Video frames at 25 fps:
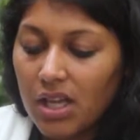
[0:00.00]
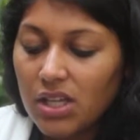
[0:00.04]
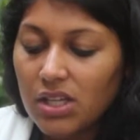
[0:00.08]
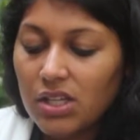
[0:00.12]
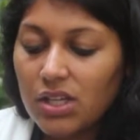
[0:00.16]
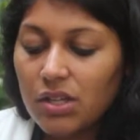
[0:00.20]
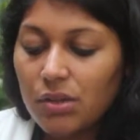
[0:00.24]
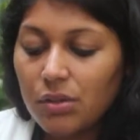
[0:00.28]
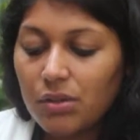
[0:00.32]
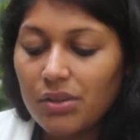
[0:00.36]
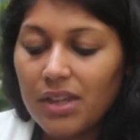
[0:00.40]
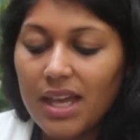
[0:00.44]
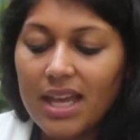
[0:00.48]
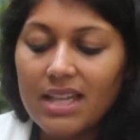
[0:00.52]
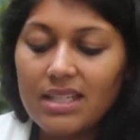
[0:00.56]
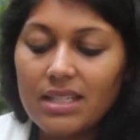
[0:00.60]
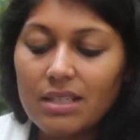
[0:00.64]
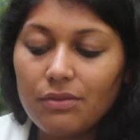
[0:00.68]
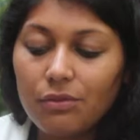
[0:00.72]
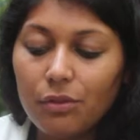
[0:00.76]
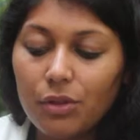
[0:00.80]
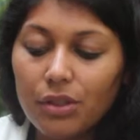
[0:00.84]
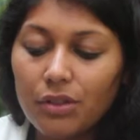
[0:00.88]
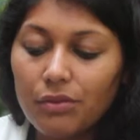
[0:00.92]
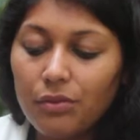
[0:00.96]
Youth,
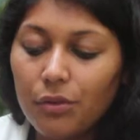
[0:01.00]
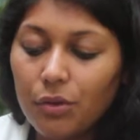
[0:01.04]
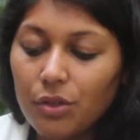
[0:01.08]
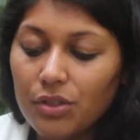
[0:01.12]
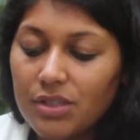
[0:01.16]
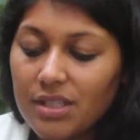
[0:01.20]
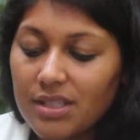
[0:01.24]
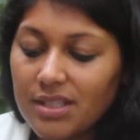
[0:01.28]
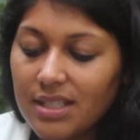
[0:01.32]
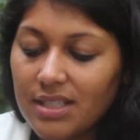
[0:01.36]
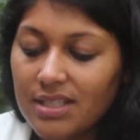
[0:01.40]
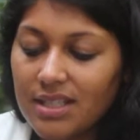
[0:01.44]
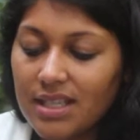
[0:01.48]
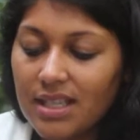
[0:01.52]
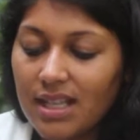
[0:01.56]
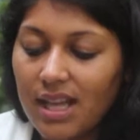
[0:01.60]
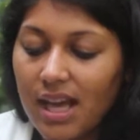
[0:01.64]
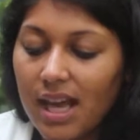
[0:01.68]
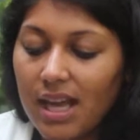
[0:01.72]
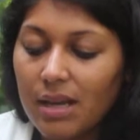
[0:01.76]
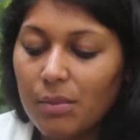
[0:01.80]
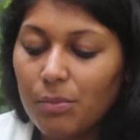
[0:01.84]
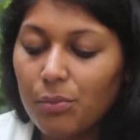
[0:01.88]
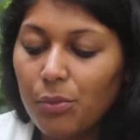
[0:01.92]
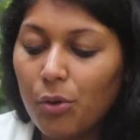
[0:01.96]
1844 to
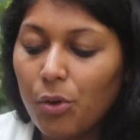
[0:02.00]
69.